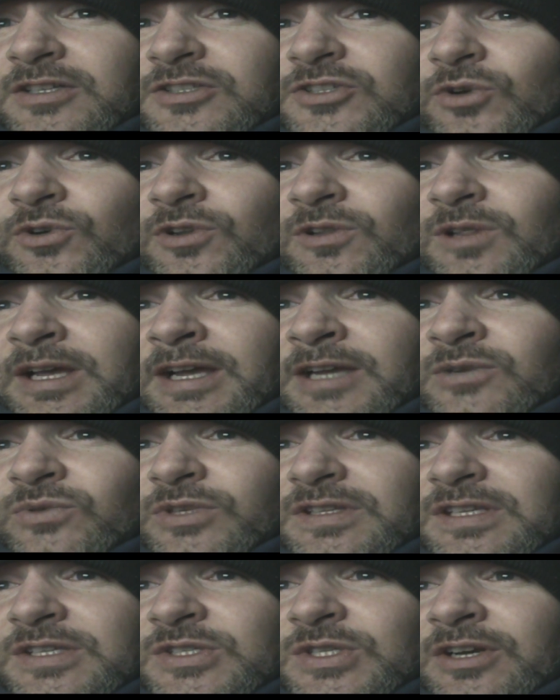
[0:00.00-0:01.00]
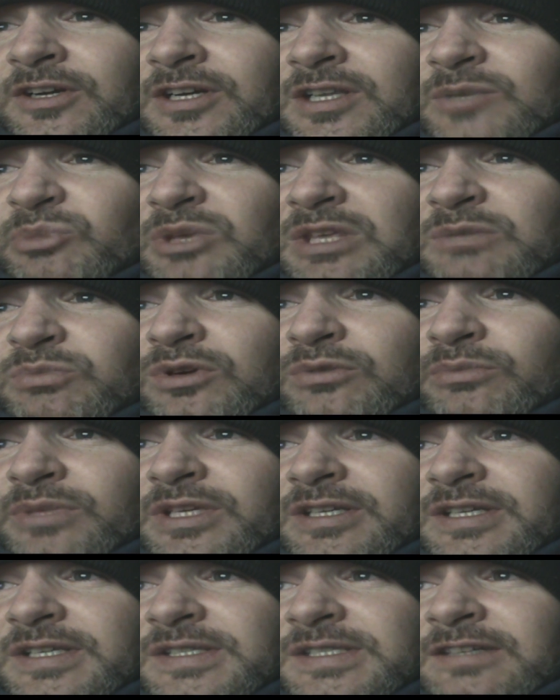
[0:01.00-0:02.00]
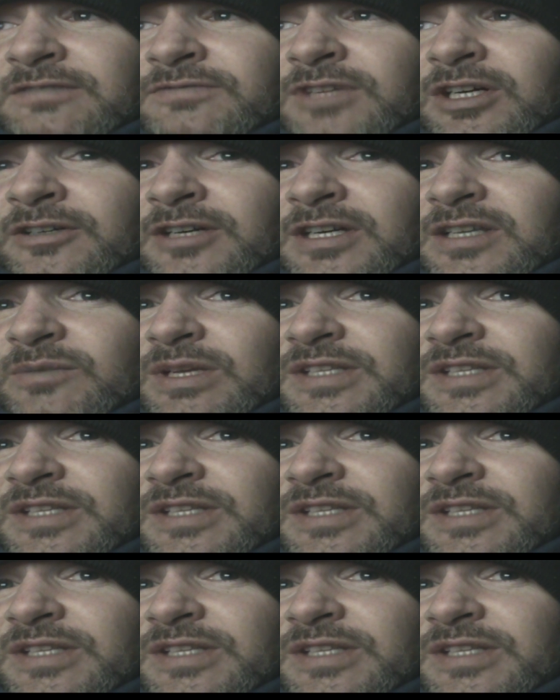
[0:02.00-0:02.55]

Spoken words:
Don't align with these dirty people, because they've already